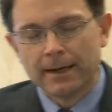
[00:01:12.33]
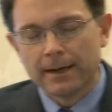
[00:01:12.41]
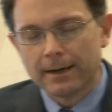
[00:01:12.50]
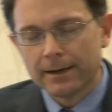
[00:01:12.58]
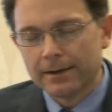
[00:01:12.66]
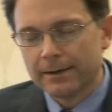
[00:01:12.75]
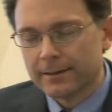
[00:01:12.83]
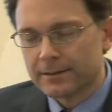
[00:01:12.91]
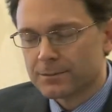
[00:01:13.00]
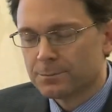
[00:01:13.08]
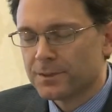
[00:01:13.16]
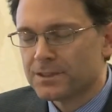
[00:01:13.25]
I
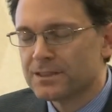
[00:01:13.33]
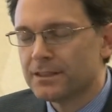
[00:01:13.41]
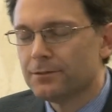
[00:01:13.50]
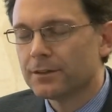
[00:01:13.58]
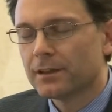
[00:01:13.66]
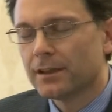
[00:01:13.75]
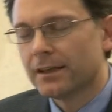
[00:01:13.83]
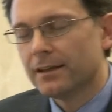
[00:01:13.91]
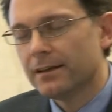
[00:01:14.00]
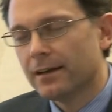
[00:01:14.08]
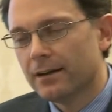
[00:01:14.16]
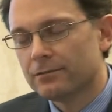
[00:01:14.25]

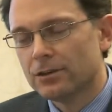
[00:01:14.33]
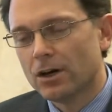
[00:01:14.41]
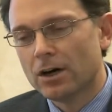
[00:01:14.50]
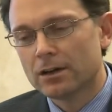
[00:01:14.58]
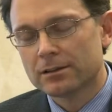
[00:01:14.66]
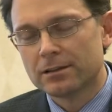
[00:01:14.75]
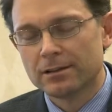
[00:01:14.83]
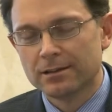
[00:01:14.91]
specifically have not